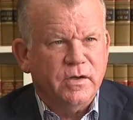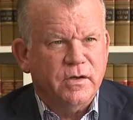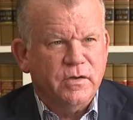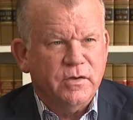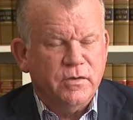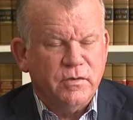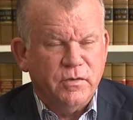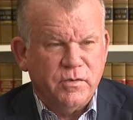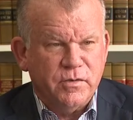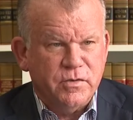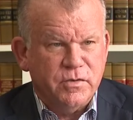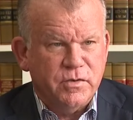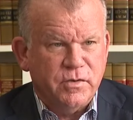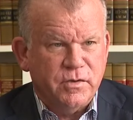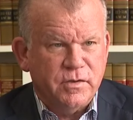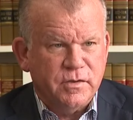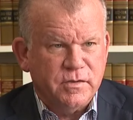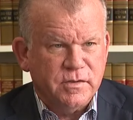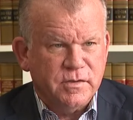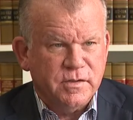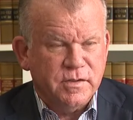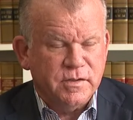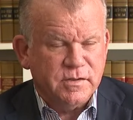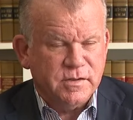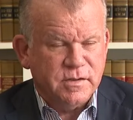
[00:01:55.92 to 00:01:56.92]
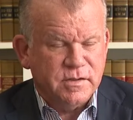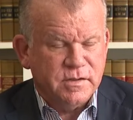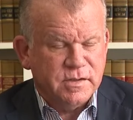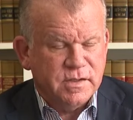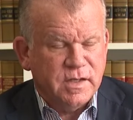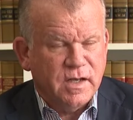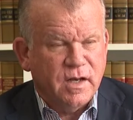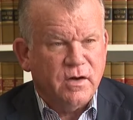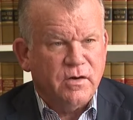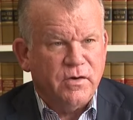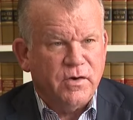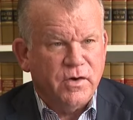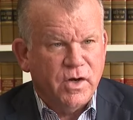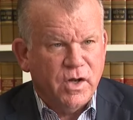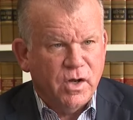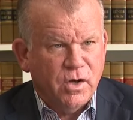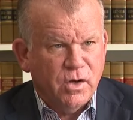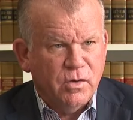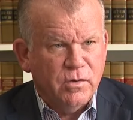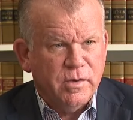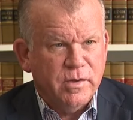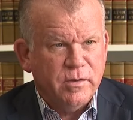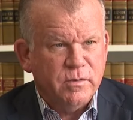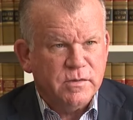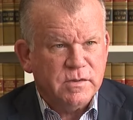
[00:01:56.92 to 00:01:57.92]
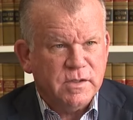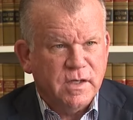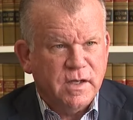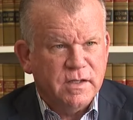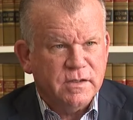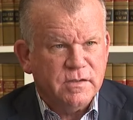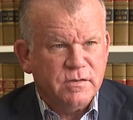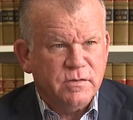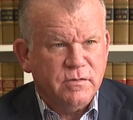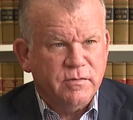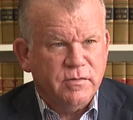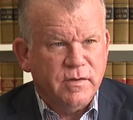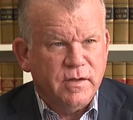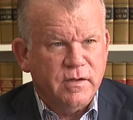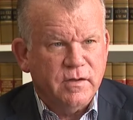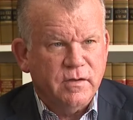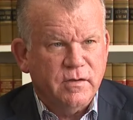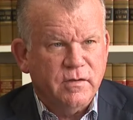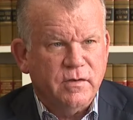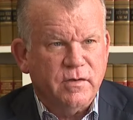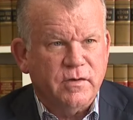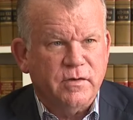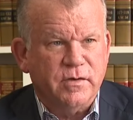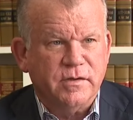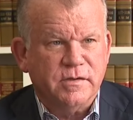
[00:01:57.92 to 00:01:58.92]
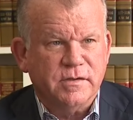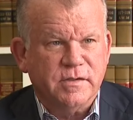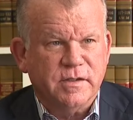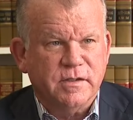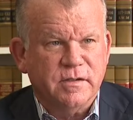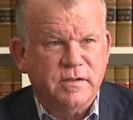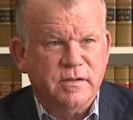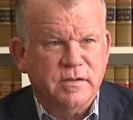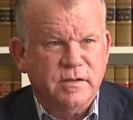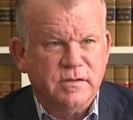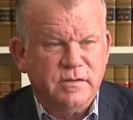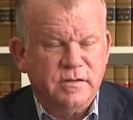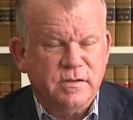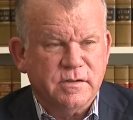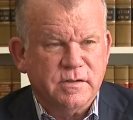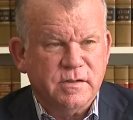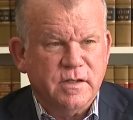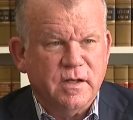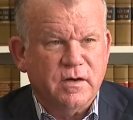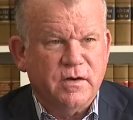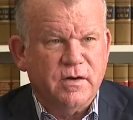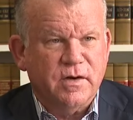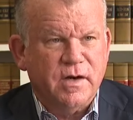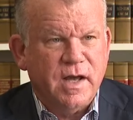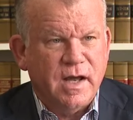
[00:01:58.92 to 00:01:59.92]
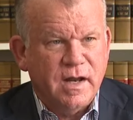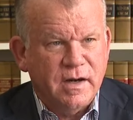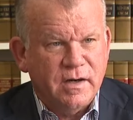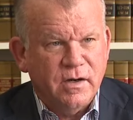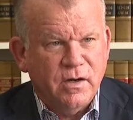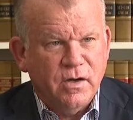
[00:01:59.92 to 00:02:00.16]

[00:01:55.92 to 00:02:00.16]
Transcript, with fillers: does the seller know it was laced with fentanyl, or does the seller not